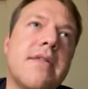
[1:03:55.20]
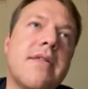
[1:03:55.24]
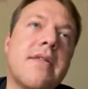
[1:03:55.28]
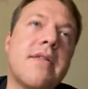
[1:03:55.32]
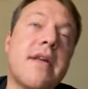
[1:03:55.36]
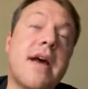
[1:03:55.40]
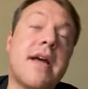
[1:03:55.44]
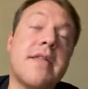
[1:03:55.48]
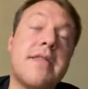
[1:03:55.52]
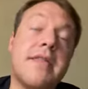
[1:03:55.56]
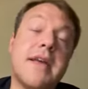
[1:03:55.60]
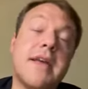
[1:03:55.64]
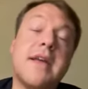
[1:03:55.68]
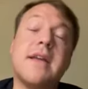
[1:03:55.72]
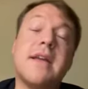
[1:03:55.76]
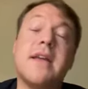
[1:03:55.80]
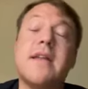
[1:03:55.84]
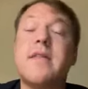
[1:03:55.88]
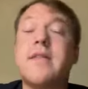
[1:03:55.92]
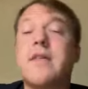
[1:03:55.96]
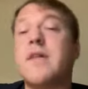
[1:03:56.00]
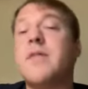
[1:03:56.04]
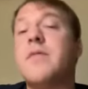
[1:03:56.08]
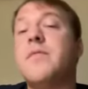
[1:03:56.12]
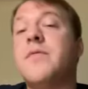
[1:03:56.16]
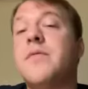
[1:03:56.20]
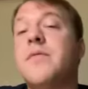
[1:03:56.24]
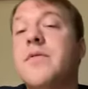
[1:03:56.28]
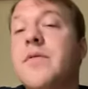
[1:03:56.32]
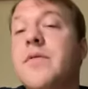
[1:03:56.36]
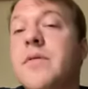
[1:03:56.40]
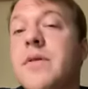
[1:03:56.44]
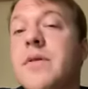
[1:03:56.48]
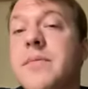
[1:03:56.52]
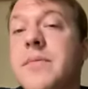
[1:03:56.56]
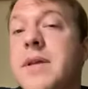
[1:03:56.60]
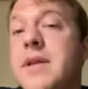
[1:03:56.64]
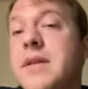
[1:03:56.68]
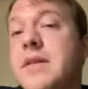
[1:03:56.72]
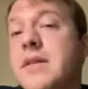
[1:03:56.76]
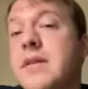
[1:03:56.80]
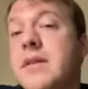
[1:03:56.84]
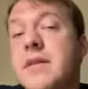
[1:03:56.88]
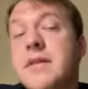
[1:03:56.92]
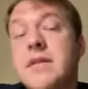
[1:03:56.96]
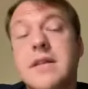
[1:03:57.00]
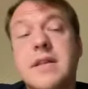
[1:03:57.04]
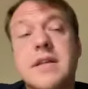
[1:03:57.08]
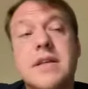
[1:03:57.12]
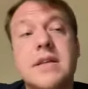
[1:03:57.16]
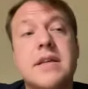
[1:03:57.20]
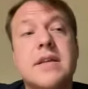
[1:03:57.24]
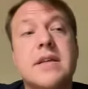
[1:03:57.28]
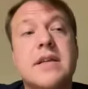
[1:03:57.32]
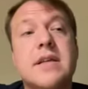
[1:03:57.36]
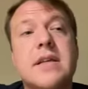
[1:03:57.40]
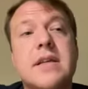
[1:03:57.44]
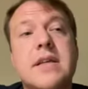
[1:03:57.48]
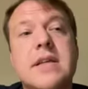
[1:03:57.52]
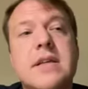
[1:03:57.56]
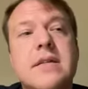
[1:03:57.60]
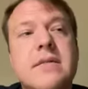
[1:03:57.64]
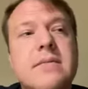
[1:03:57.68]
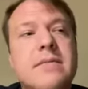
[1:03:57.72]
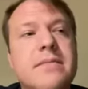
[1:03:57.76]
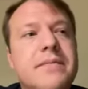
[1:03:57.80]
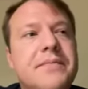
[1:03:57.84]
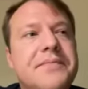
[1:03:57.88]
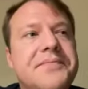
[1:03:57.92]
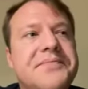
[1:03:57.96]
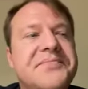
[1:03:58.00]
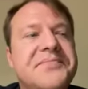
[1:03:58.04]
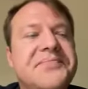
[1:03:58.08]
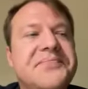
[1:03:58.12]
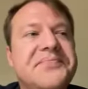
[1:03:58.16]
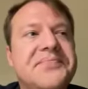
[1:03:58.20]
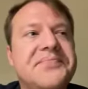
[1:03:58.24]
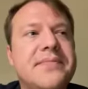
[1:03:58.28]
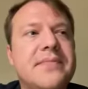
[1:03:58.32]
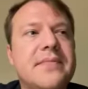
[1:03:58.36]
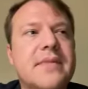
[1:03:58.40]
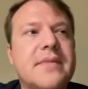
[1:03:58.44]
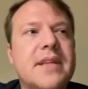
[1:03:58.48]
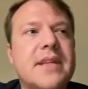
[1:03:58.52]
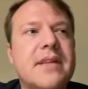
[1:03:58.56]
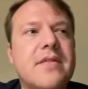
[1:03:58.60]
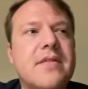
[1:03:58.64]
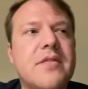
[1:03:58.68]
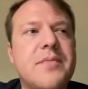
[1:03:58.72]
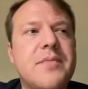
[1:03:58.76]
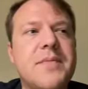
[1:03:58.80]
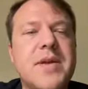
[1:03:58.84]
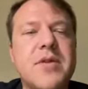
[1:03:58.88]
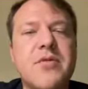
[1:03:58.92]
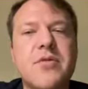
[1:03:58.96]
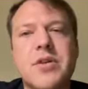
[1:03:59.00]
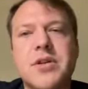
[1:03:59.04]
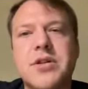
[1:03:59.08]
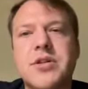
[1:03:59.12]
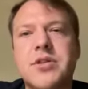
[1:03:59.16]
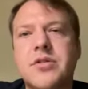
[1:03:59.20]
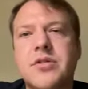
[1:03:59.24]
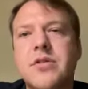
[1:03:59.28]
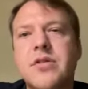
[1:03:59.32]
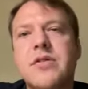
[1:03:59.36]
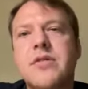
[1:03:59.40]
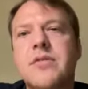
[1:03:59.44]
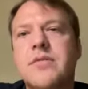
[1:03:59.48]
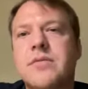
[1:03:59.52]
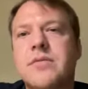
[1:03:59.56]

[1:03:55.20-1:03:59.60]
I think it is helpful. The spiritual